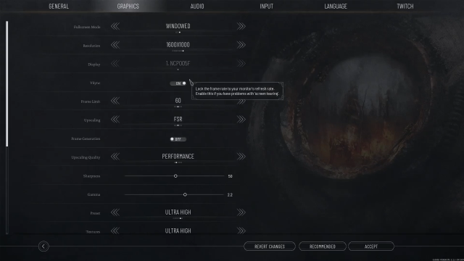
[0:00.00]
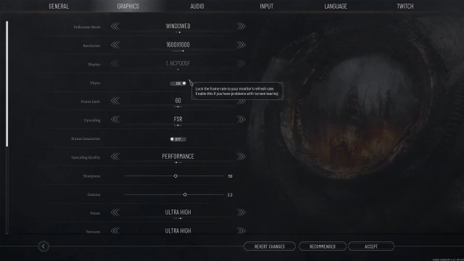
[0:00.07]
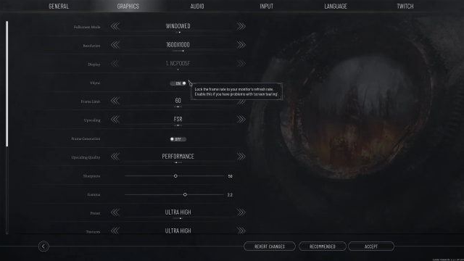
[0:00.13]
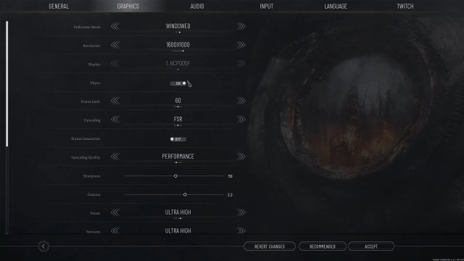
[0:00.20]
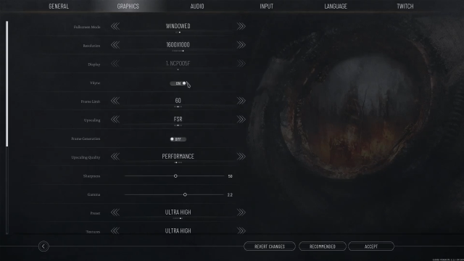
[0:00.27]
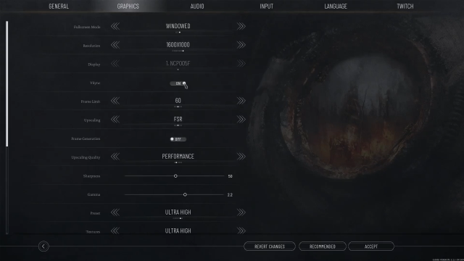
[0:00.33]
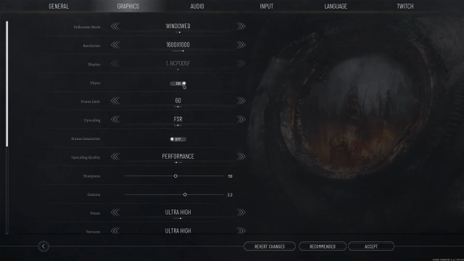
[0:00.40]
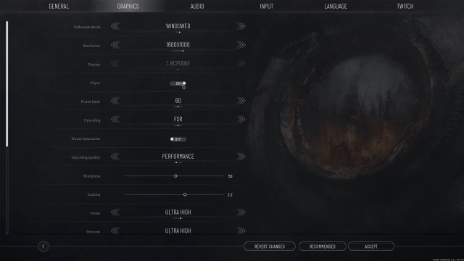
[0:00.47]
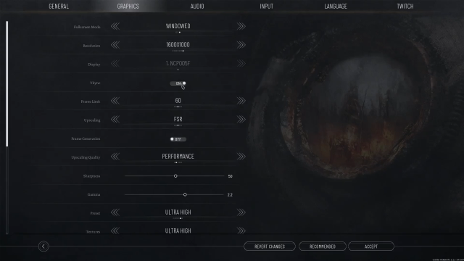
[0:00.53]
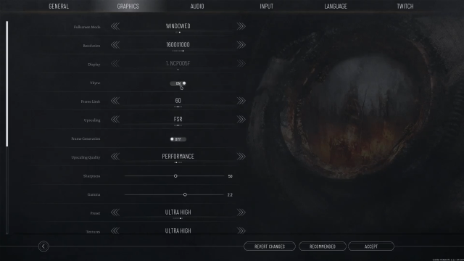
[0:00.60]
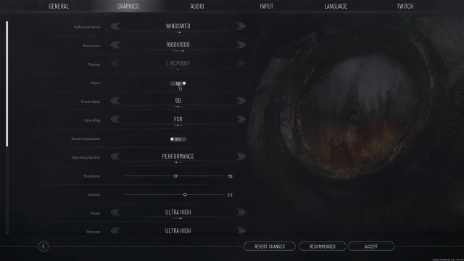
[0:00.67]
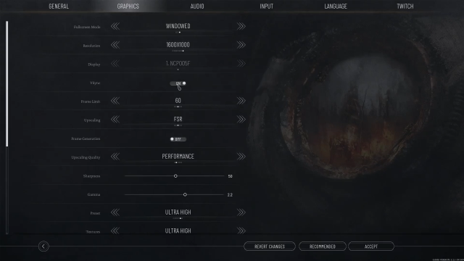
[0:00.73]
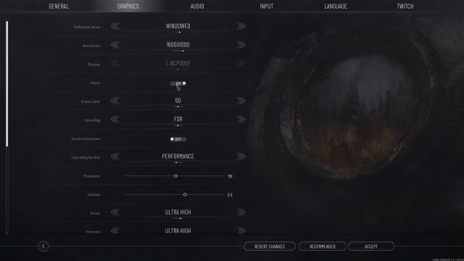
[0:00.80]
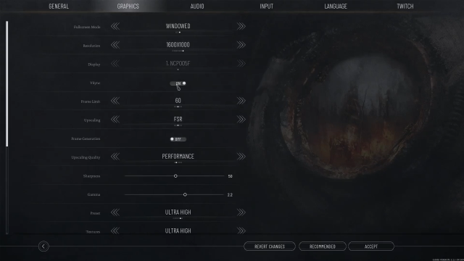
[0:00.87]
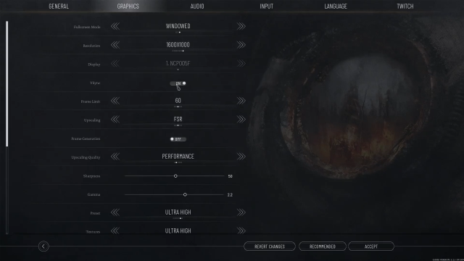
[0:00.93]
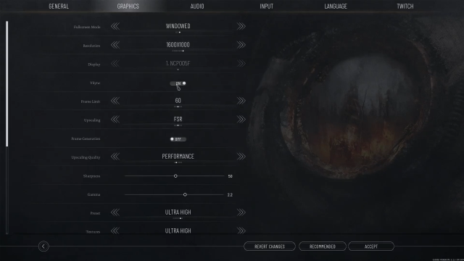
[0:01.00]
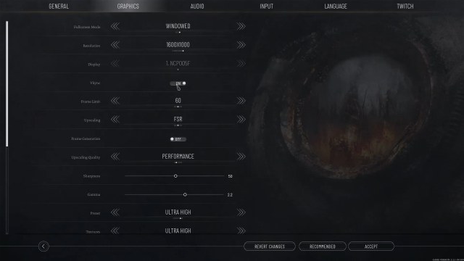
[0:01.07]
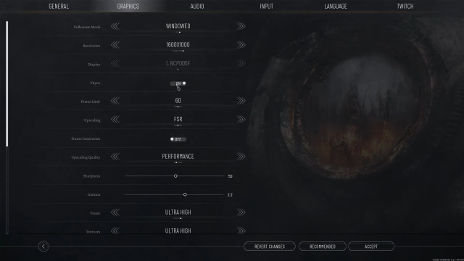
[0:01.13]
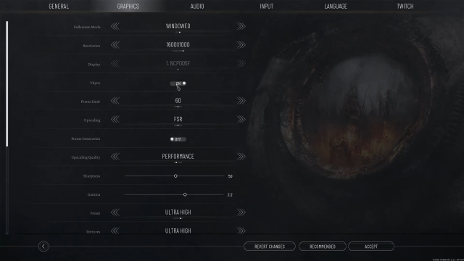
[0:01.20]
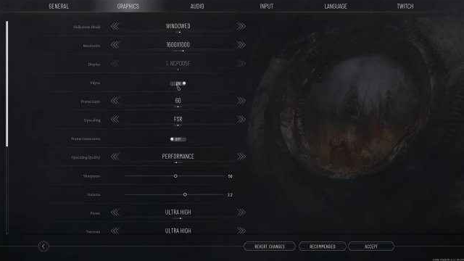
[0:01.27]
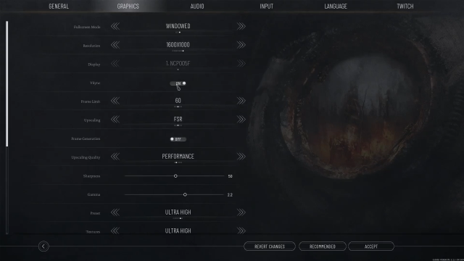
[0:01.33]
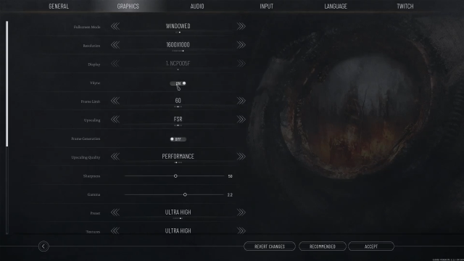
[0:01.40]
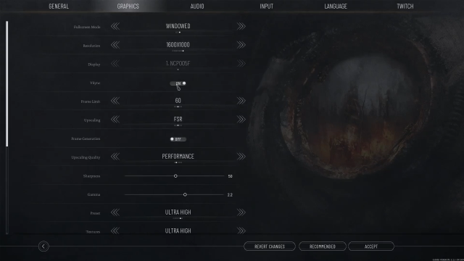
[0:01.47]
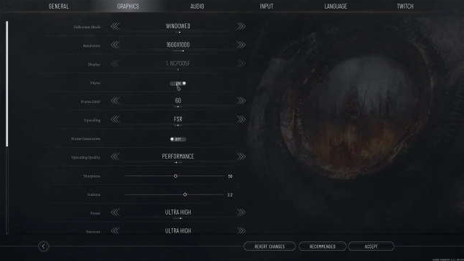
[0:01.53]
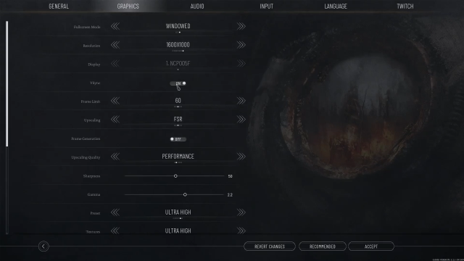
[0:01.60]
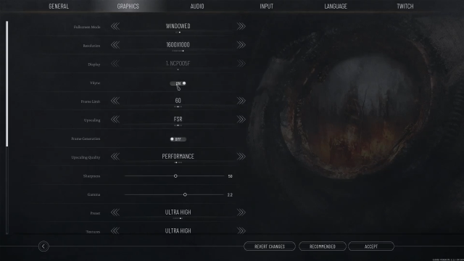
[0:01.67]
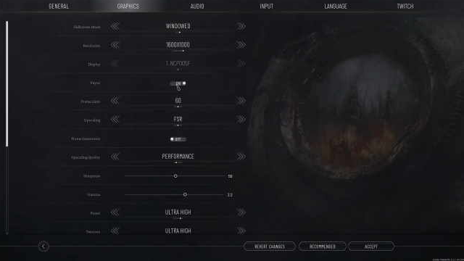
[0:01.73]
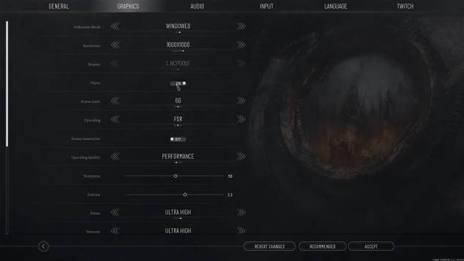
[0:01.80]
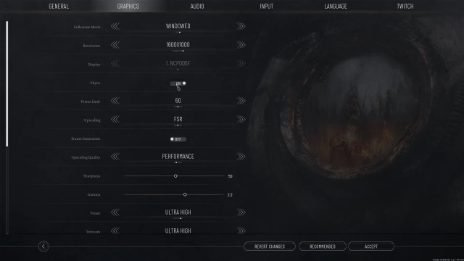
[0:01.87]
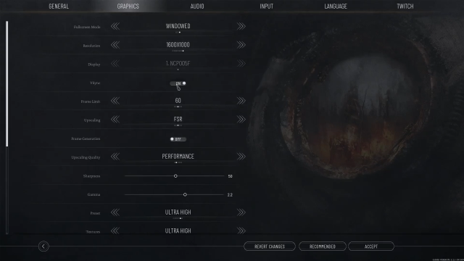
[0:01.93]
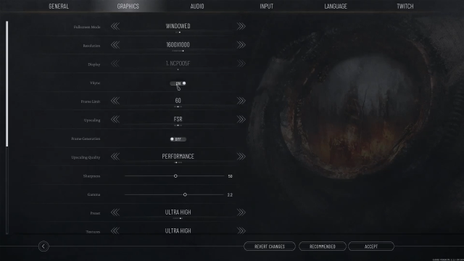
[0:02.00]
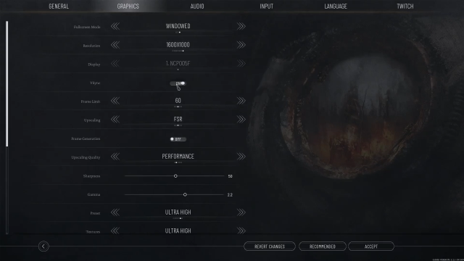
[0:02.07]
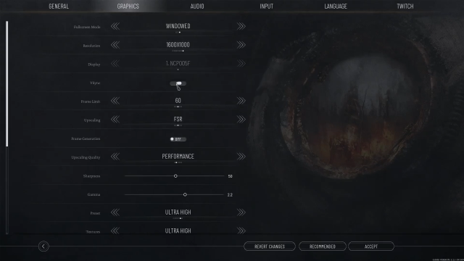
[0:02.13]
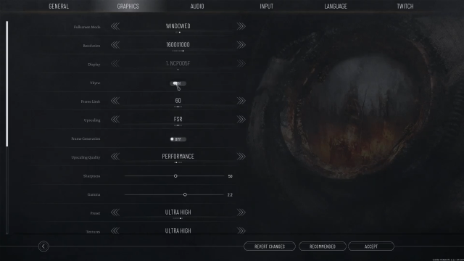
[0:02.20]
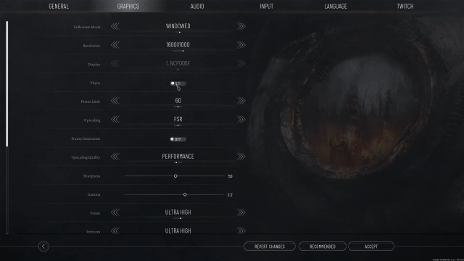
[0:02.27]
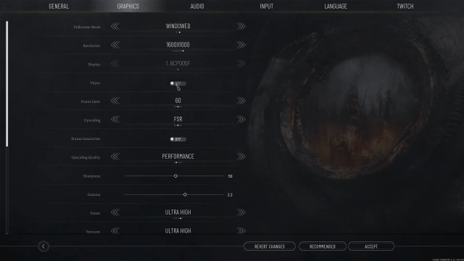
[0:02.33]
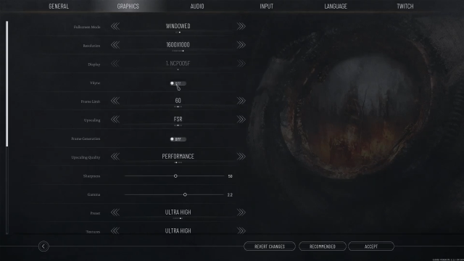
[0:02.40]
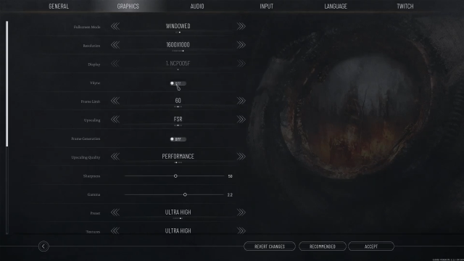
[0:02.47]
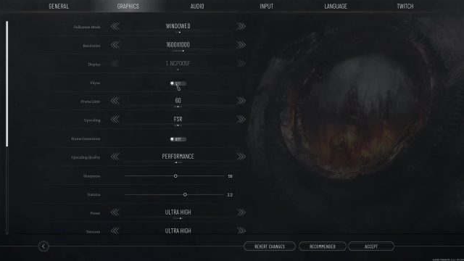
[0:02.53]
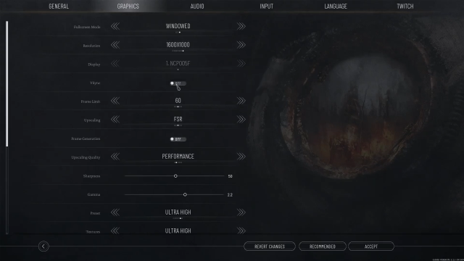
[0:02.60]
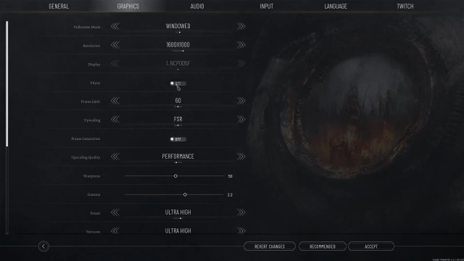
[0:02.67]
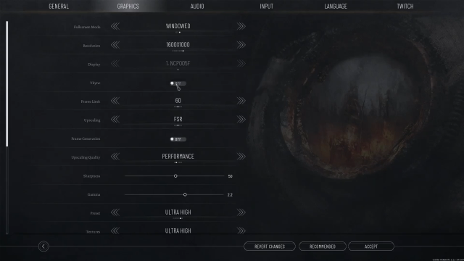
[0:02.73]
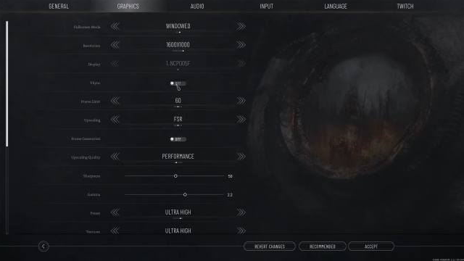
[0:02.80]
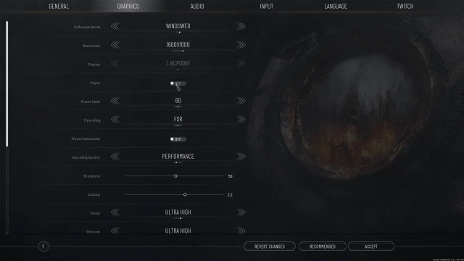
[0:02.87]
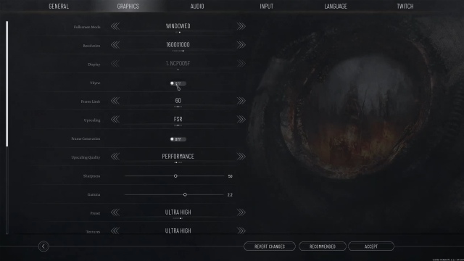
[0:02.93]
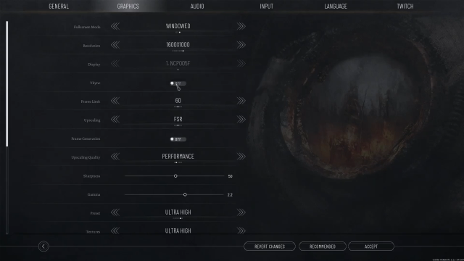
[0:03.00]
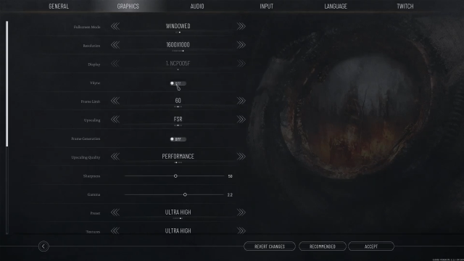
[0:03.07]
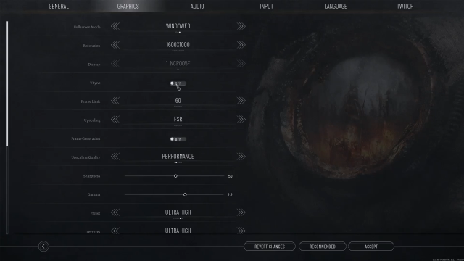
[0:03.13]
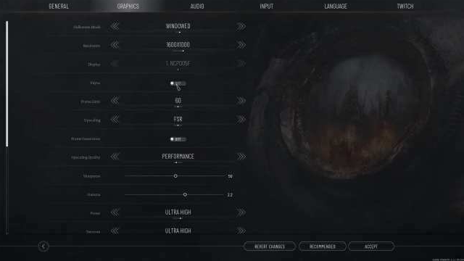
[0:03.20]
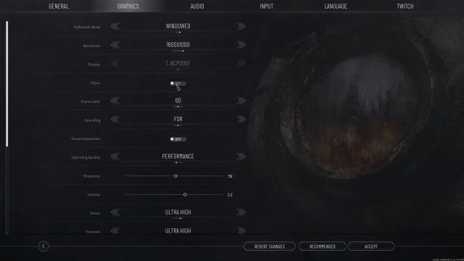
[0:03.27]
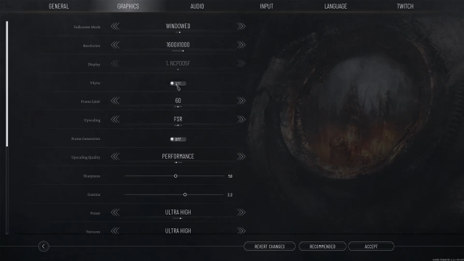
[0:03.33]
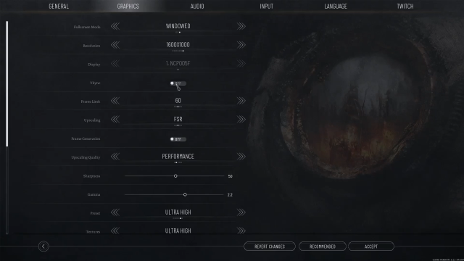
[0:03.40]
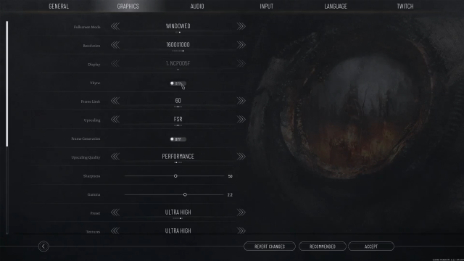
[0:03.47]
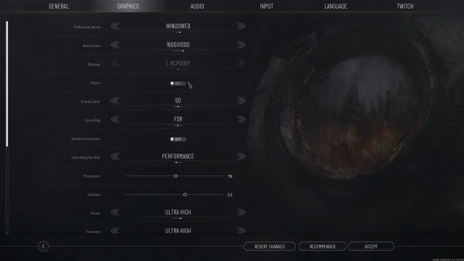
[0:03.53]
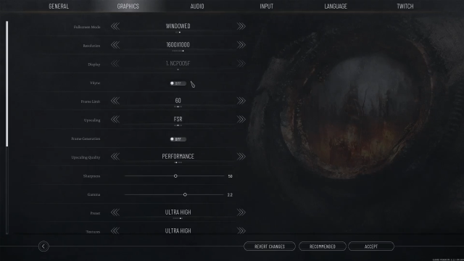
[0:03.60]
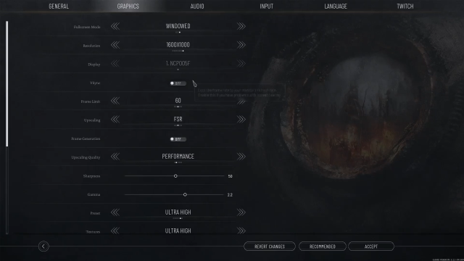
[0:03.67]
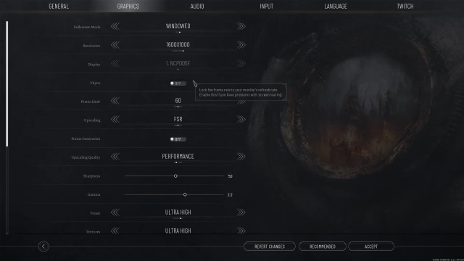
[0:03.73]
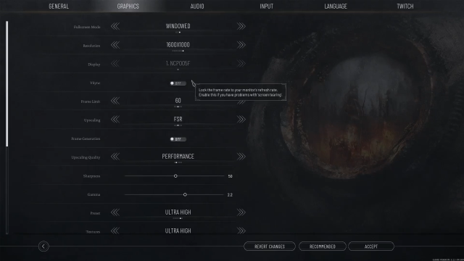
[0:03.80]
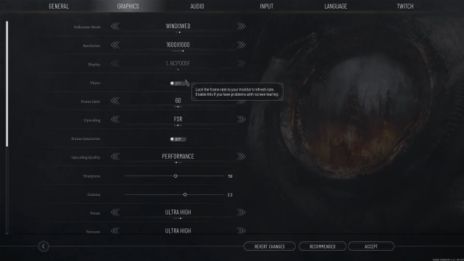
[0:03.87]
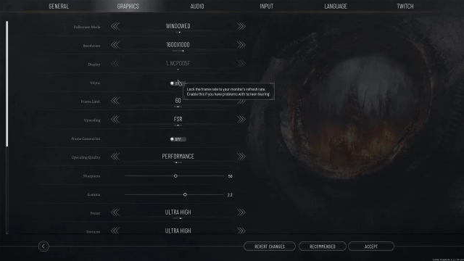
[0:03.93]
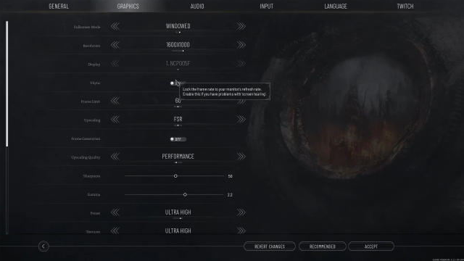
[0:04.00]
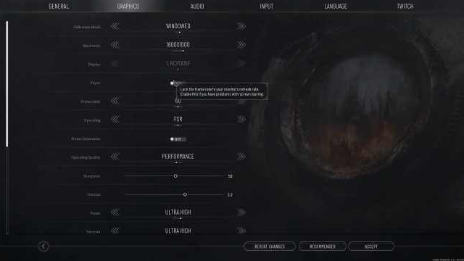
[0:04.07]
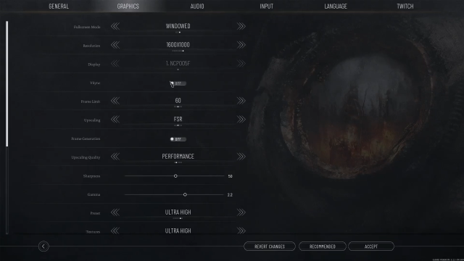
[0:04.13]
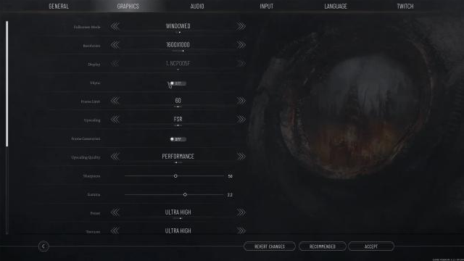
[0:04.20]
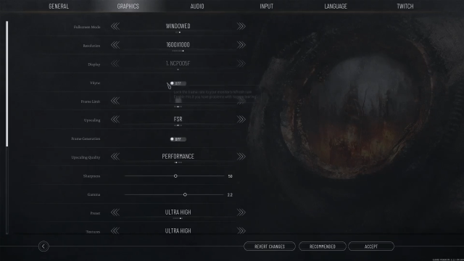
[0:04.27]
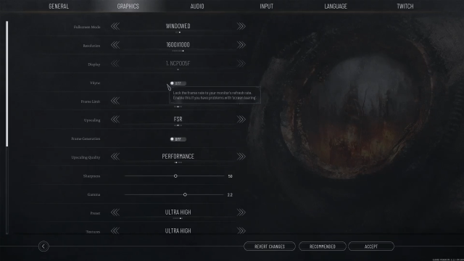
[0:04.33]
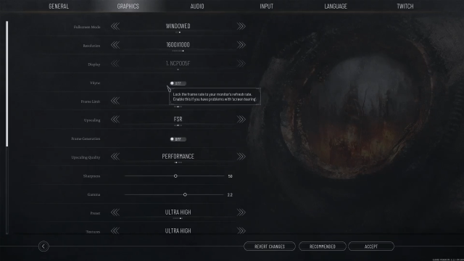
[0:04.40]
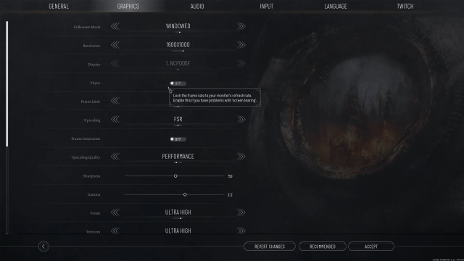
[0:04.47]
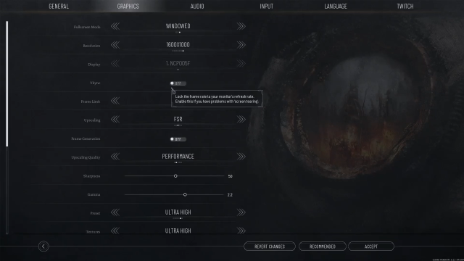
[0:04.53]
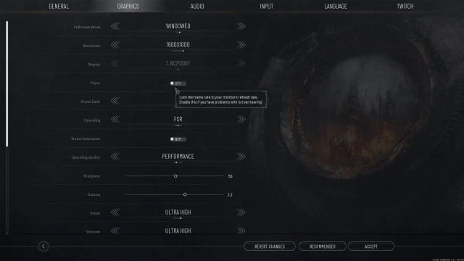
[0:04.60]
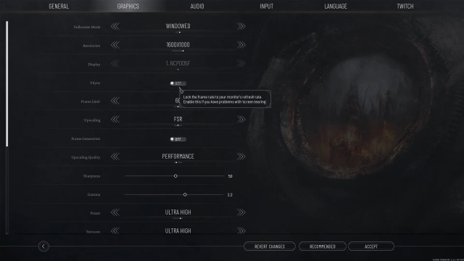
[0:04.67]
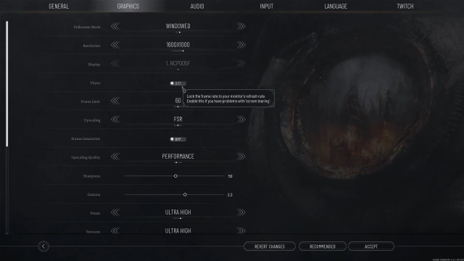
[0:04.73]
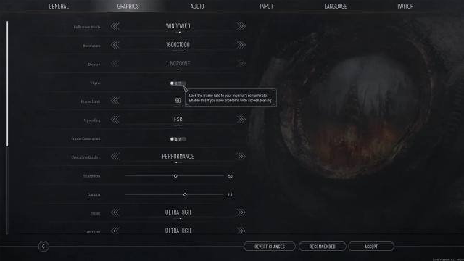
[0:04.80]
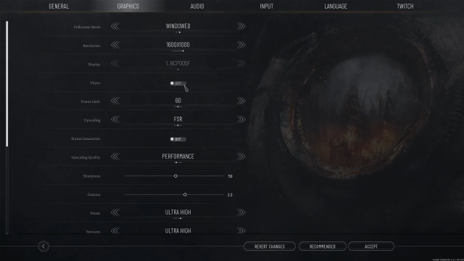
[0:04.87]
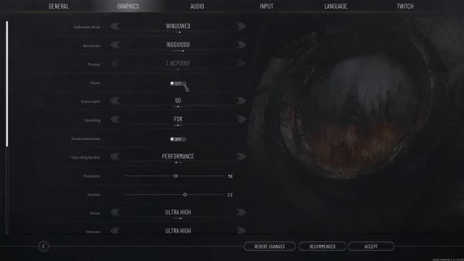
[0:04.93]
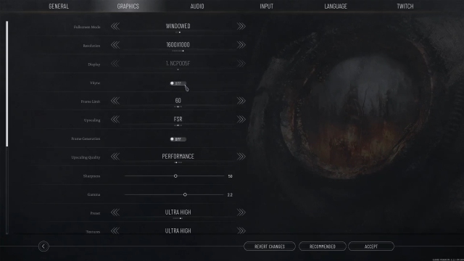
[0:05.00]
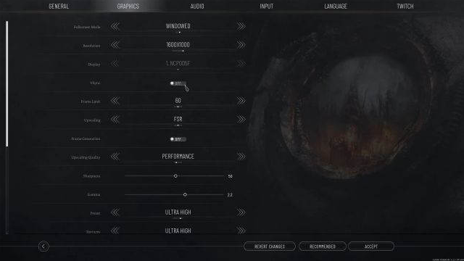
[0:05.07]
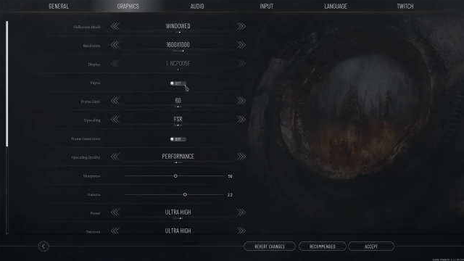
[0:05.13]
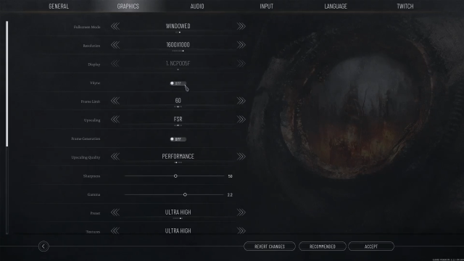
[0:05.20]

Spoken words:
(no speaker visible)